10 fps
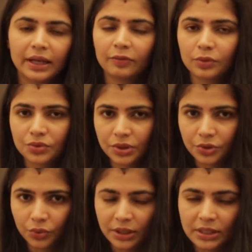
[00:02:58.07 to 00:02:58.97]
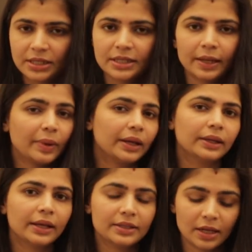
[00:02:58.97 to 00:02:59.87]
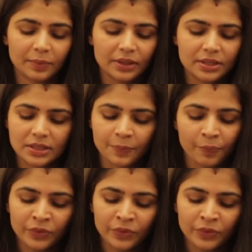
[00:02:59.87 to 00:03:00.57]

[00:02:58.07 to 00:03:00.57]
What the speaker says: I have used it during daytime and nighttime, and it's